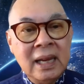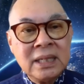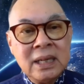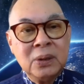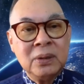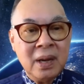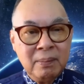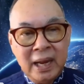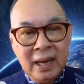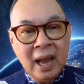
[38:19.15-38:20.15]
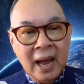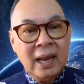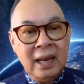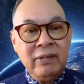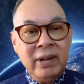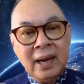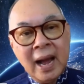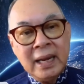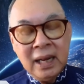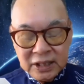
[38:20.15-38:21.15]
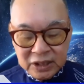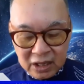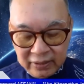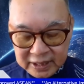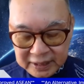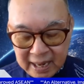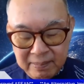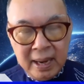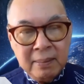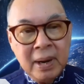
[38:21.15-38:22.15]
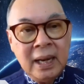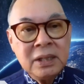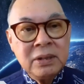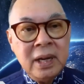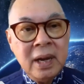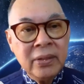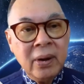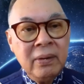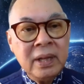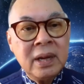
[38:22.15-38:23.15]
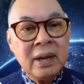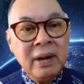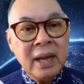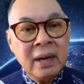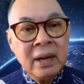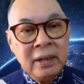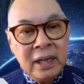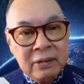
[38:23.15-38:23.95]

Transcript: is still living under a sort of a semi-military authoritarian